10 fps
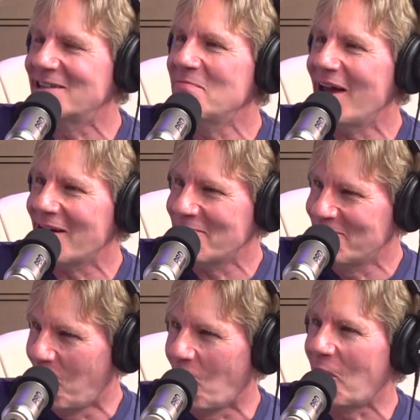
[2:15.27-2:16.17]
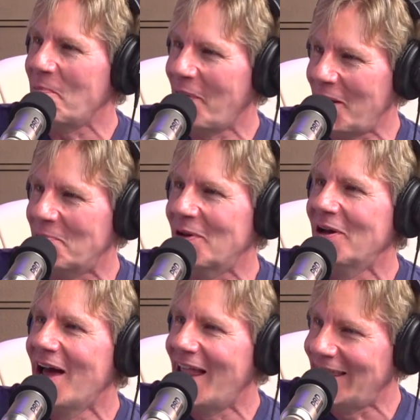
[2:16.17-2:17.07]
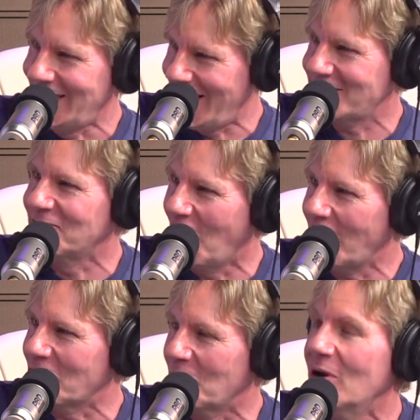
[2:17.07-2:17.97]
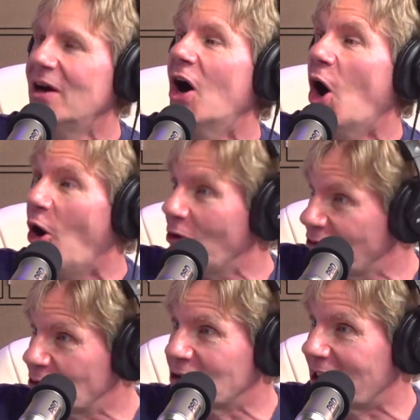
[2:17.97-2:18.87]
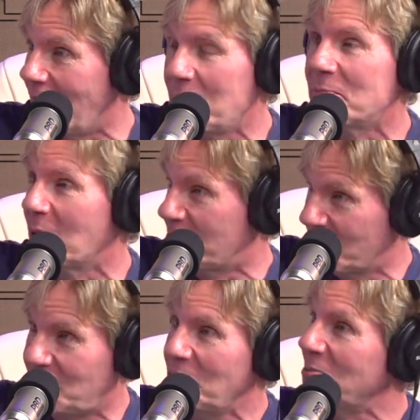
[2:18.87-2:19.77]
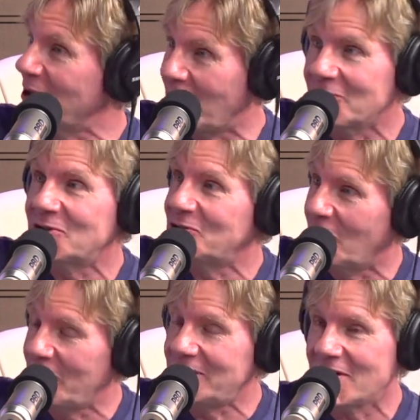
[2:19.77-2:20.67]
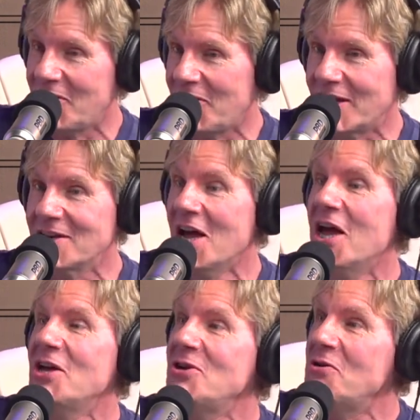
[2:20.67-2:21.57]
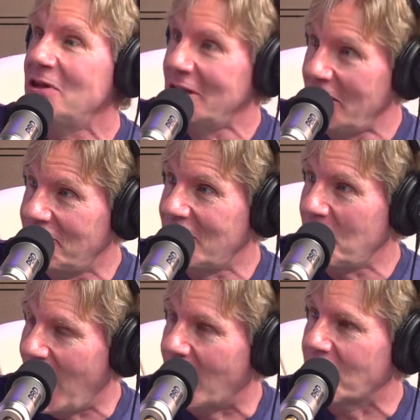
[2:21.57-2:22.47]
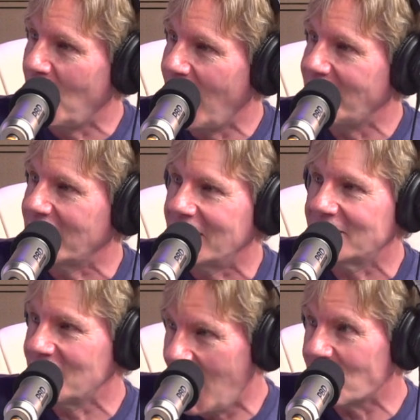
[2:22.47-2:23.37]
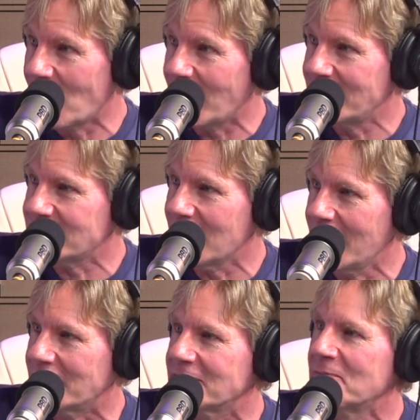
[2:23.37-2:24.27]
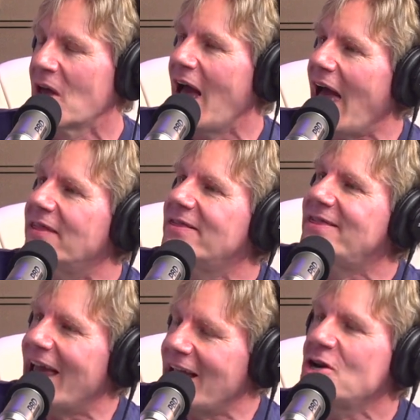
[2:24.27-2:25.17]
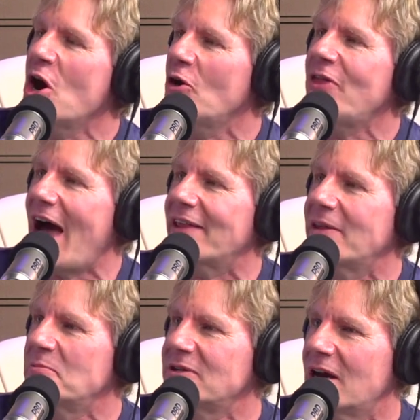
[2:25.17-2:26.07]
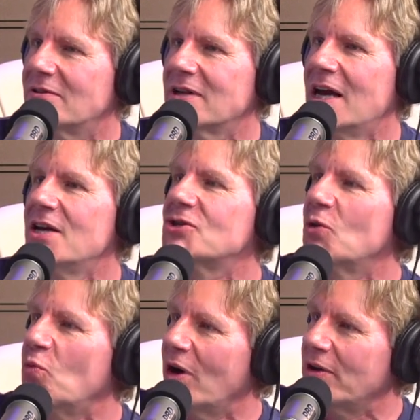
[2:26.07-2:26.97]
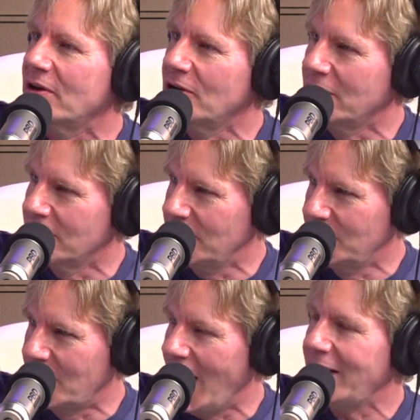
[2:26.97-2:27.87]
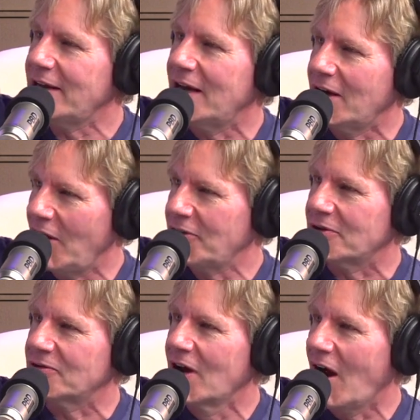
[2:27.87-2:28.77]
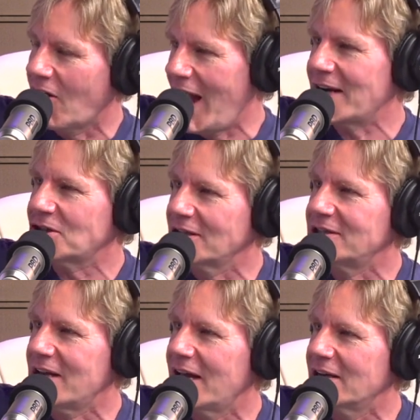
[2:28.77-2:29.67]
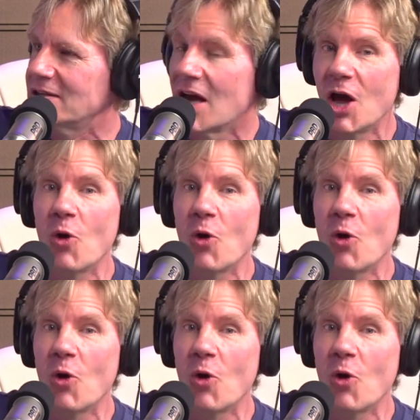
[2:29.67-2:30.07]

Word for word: to make poor people less vulnerable, also to climate, but presumably also to all these other things, you lift them out of poverty. It's not rocket science. And they know that themselves. So what Uganda and others are actually saying is,